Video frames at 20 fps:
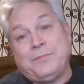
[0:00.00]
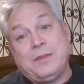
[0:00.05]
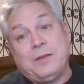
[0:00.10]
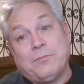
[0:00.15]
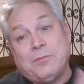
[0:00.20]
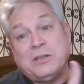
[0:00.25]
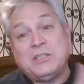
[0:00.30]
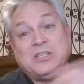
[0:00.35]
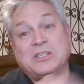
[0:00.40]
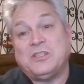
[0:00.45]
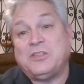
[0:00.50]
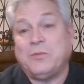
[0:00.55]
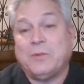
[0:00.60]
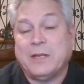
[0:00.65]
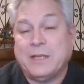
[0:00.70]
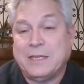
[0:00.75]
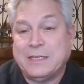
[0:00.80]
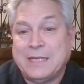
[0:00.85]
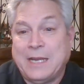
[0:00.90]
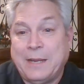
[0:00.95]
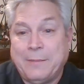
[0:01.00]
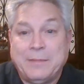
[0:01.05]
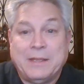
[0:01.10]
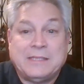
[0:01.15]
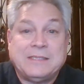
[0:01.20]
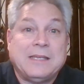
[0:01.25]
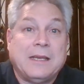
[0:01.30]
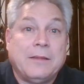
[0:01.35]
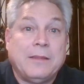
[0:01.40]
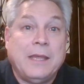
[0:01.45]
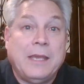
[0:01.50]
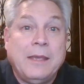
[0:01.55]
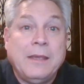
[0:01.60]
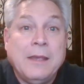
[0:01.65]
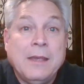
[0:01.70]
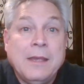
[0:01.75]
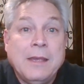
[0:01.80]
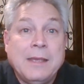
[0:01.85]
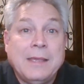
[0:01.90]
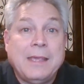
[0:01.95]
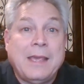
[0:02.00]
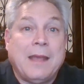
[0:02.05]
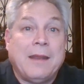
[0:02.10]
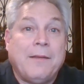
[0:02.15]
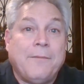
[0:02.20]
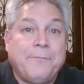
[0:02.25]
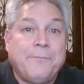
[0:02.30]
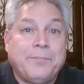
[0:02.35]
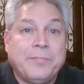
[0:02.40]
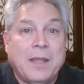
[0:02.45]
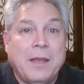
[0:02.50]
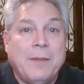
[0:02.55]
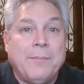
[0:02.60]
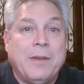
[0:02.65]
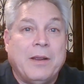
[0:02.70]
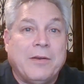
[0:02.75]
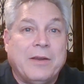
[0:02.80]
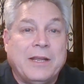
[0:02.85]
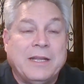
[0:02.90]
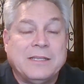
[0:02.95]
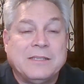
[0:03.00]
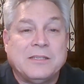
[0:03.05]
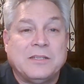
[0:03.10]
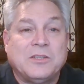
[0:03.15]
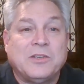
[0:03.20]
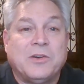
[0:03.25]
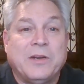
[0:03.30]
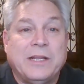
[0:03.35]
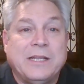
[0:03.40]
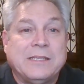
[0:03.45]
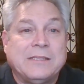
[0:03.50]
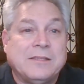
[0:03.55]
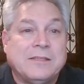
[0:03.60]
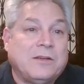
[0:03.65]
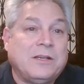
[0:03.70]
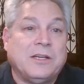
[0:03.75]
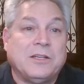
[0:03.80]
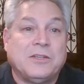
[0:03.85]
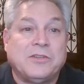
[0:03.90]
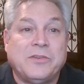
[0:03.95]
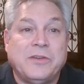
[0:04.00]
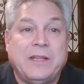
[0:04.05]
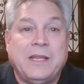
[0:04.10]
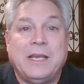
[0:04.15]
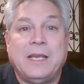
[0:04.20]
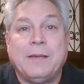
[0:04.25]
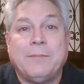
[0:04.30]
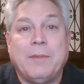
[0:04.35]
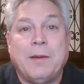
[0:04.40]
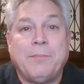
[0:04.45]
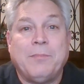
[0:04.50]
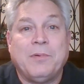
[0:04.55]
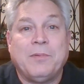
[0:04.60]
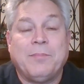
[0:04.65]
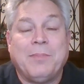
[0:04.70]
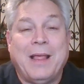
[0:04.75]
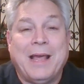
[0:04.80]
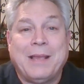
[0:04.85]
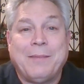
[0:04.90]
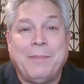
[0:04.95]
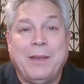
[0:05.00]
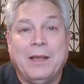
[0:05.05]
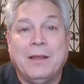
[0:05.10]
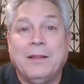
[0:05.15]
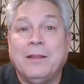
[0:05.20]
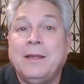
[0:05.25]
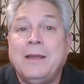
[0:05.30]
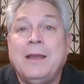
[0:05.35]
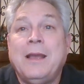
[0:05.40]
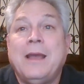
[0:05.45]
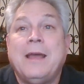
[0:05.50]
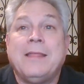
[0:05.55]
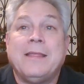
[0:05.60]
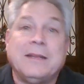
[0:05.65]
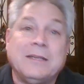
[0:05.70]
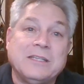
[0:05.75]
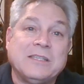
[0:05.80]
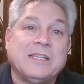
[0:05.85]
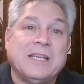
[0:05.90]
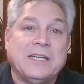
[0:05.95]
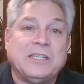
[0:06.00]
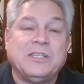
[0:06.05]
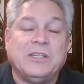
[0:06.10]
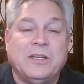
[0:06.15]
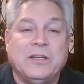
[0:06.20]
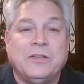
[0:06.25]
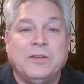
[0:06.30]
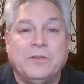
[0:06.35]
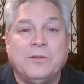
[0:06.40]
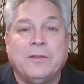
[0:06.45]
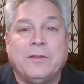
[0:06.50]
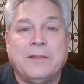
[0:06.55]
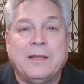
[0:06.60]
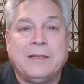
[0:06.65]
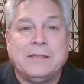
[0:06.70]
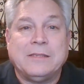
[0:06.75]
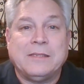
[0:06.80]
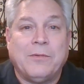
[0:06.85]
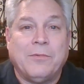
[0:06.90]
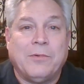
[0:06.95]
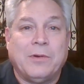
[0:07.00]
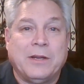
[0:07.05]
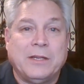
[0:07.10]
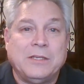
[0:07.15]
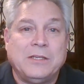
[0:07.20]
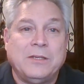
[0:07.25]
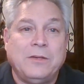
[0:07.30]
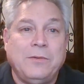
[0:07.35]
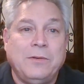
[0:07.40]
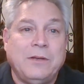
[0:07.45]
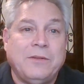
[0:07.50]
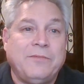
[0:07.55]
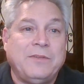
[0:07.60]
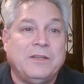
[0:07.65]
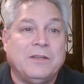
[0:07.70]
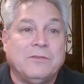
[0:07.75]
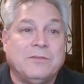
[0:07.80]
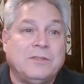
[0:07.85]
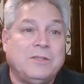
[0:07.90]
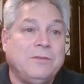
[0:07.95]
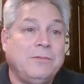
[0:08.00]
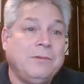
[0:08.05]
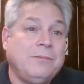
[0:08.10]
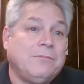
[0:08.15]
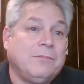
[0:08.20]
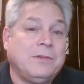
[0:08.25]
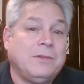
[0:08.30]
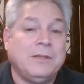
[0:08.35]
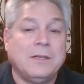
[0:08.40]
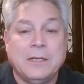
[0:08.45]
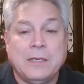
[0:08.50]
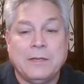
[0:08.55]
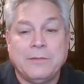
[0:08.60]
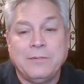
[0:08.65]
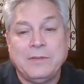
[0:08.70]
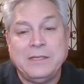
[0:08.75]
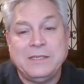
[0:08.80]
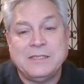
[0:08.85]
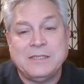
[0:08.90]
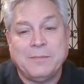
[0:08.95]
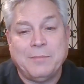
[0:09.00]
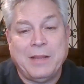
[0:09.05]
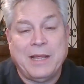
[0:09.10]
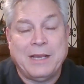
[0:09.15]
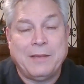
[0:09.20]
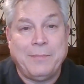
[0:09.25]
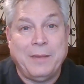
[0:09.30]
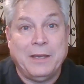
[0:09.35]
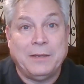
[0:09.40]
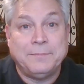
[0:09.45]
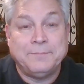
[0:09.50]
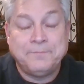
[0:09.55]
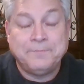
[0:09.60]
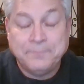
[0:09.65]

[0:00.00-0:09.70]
The Russians do all the time. That's how they get Americans to turn against their country. They come up with blackmail and then just get you to do the things they want to do. And if you don't do it, well, they're going to release the blackmail.